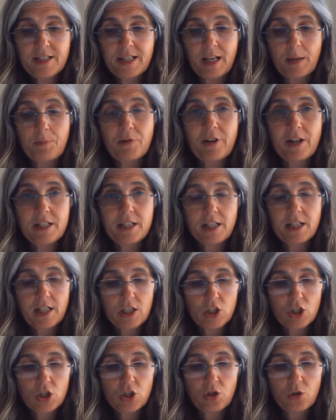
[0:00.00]
they're separated
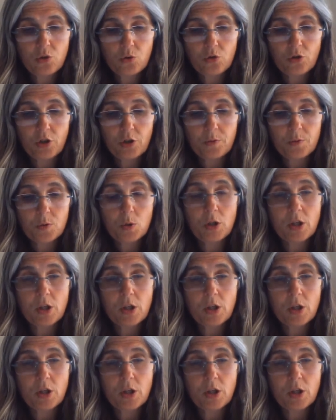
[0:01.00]
into 2 groups.